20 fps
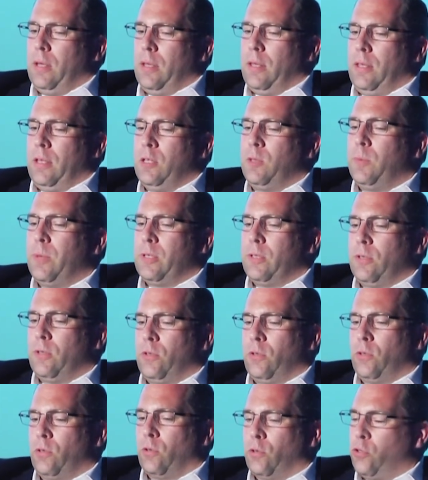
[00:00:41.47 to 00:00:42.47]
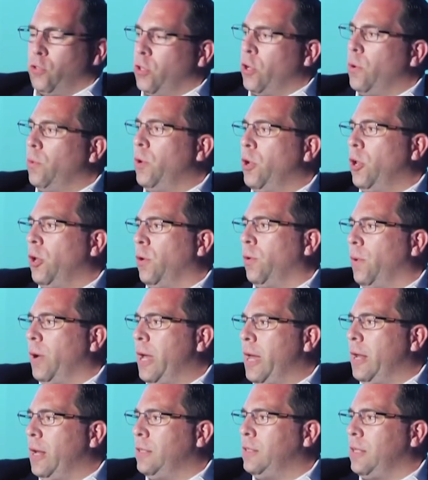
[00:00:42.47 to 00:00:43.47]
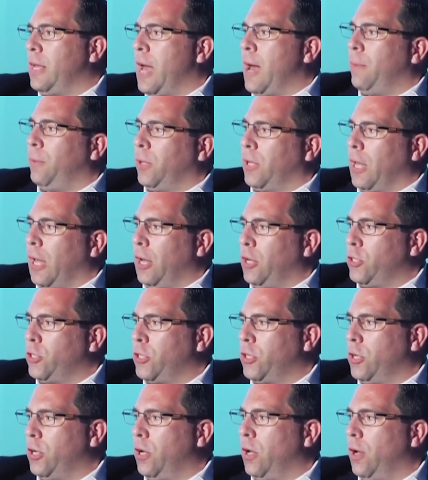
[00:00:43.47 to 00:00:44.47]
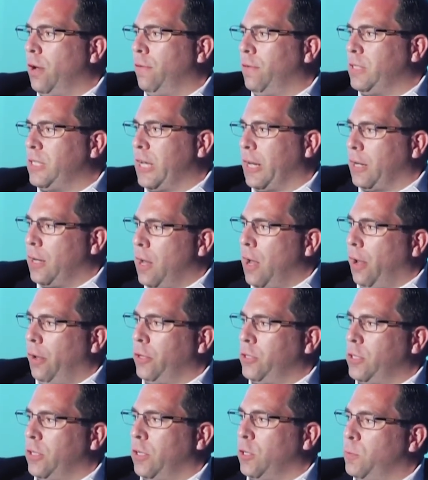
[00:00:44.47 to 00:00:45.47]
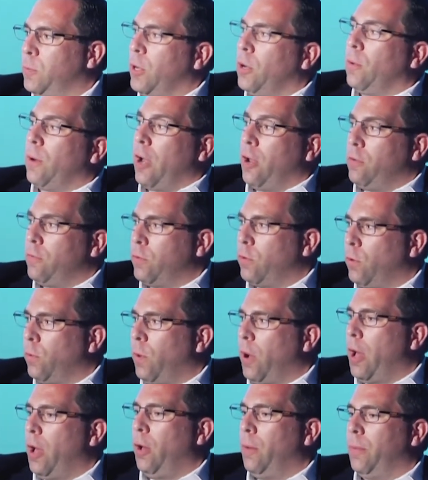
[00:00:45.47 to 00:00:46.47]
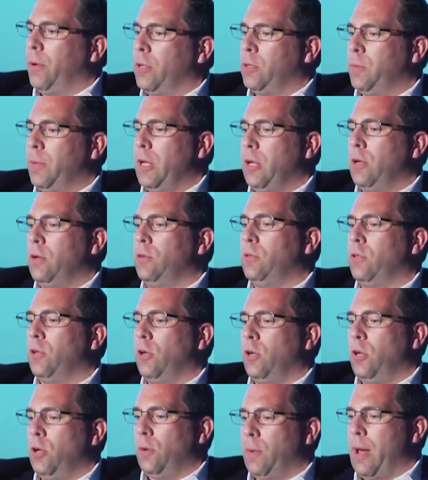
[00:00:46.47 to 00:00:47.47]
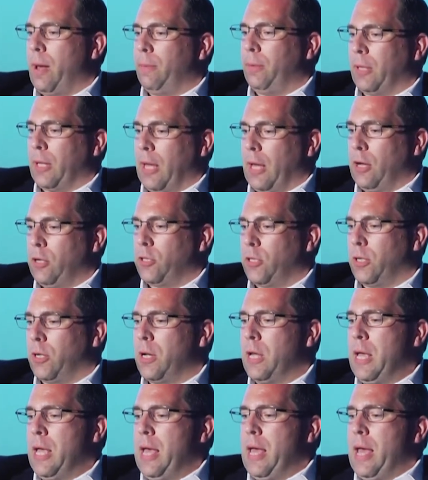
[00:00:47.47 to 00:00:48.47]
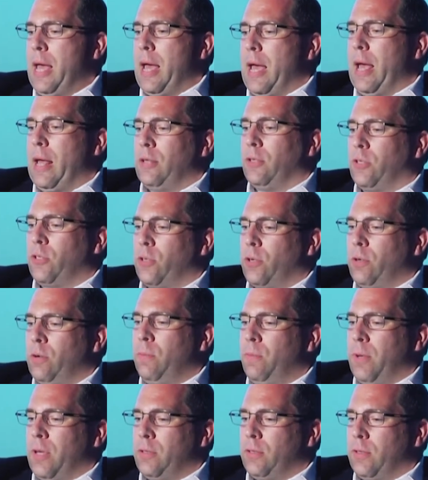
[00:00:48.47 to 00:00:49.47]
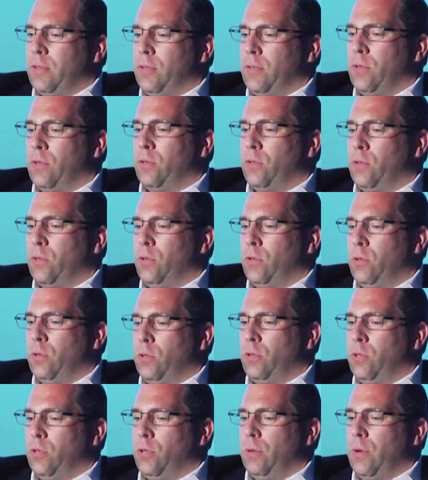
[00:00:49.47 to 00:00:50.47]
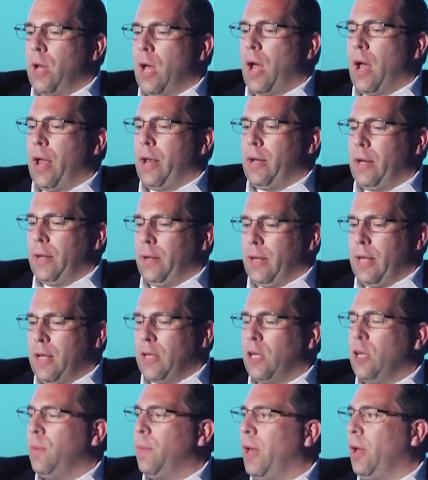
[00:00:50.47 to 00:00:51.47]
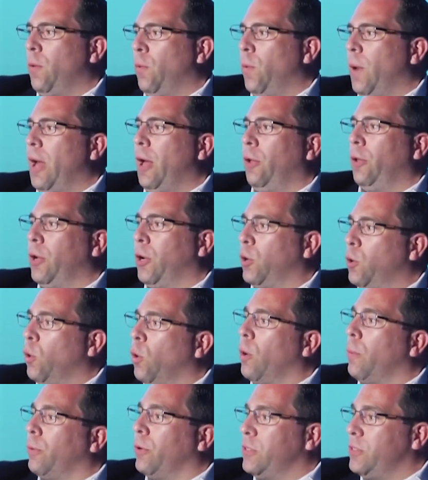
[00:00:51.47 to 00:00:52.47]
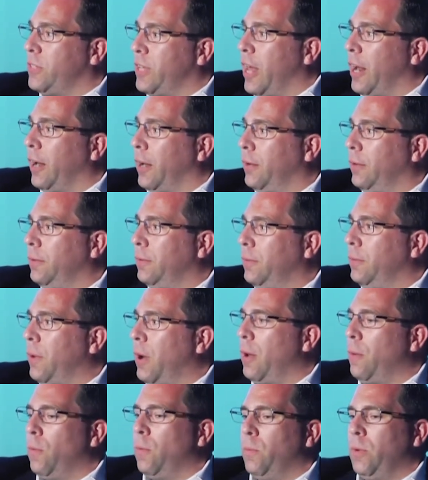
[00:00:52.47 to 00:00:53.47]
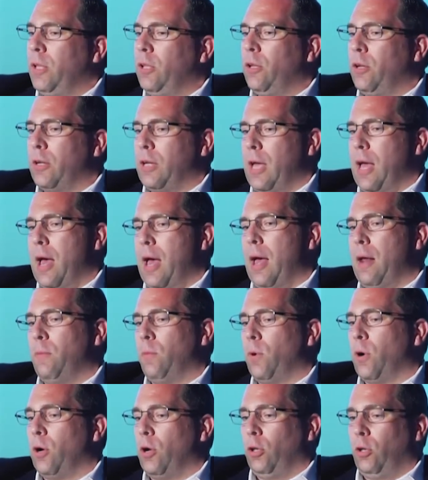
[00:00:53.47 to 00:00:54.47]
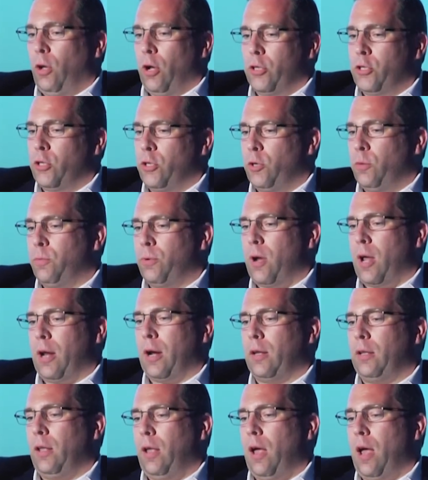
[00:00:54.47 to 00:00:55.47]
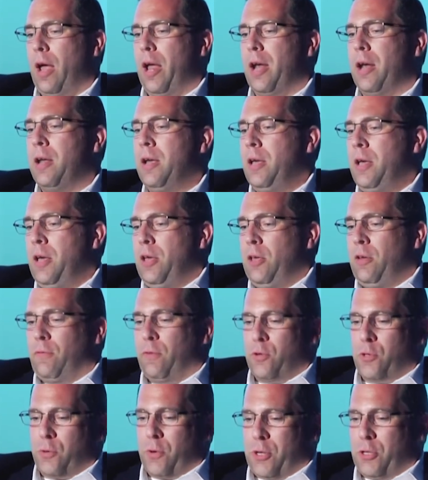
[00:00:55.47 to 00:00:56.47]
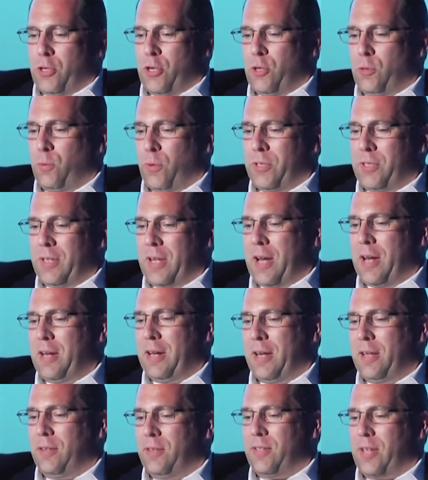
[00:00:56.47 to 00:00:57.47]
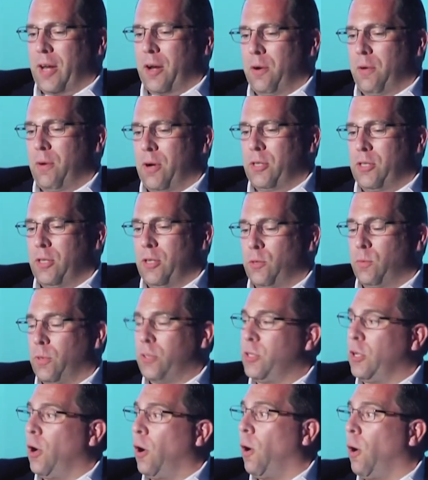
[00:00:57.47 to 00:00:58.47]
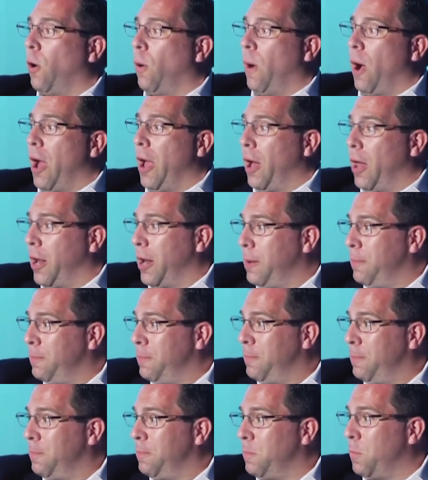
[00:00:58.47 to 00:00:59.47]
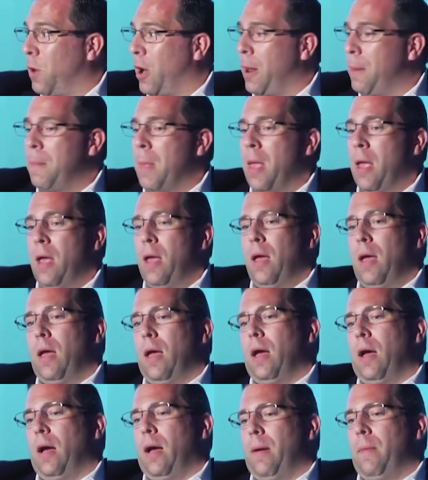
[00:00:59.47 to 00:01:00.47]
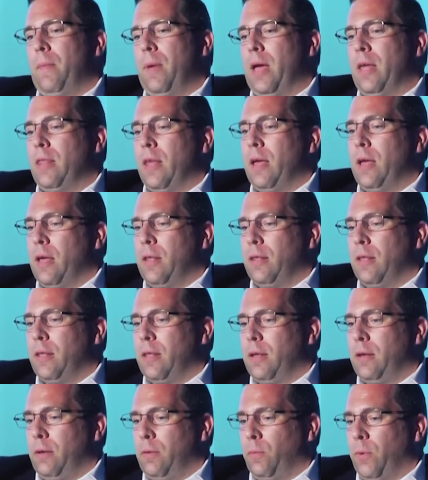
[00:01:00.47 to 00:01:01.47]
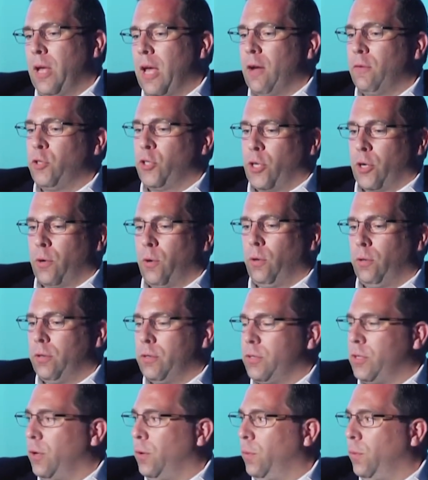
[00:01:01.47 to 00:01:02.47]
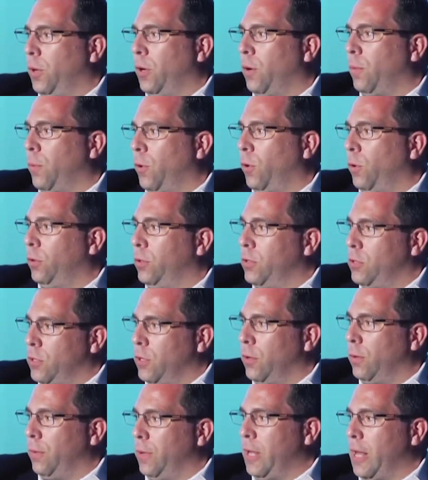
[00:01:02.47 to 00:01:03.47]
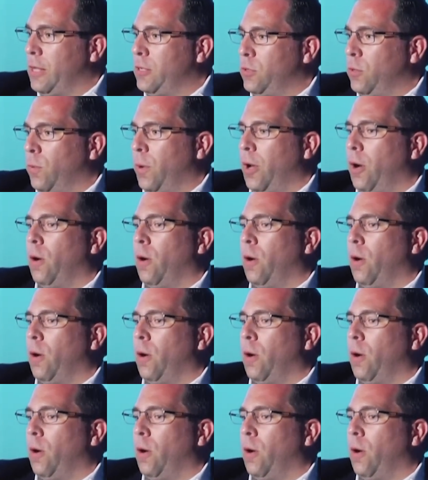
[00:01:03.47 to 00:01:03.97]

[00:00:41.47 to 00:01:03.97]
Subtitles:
these businesses are so new, and it's the application of a technology that's been around for a while, but it's being used in a new application. And certain businesses do not incubate well in a corporate setting. Right? When we look at, we're going to launch a new product line, first question is, what's the idea? The second question is, what's the ROI on it? Right? And we have shareholders that we are beholden to, and that's the way